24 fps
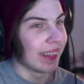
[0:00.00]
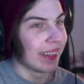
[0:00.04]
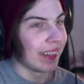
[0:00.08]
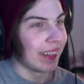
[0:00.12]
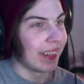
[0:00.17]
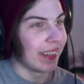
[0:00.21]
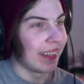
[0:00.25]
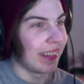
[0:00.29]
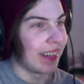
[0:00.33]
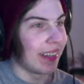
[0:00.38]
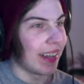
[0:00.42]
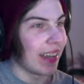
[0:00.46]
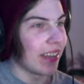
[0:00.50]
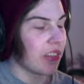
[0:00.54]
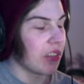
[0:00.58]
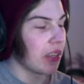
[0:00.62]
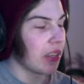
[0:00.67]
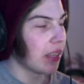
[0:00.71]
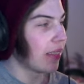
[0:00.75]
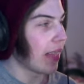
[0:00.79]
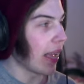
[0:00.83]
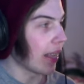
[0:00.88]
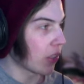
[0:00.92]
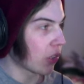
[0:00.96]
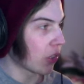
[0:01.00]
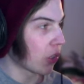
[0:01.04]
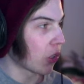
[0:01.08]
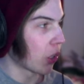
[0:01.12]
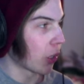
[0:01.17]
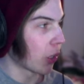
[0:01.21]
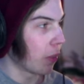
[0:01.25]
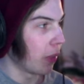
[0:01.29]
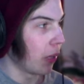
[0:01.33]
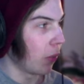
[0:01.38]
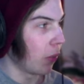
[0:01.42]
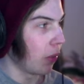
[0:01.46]
I think that's
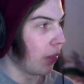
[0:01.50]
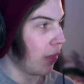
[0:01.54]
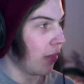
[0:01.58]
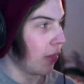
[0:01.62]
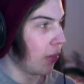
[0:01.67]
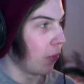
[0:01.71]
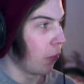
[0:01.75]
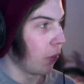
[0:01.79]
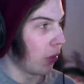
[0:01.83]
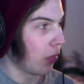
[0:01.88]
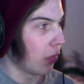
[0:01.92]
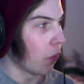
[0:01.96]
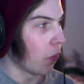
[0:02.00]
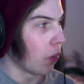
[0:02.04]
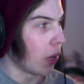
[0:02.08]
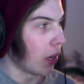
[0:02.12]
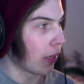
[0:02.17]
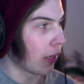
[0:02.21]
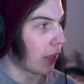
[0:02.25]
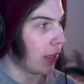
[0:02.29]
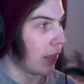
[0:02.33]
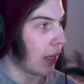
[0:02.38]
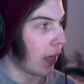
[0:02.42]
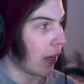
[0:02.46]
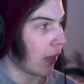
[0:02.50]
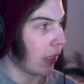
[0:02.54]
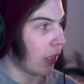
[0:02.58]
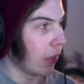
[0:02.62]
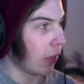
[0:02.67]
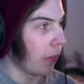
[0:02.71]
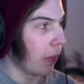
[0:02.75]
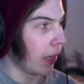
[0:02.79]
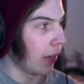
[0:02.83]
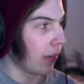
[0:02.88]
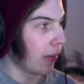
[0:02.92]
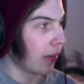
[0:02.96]
Kirkman with The Walking Dead a little
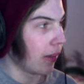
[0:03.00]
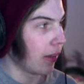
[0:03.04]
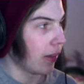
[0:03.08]
bit.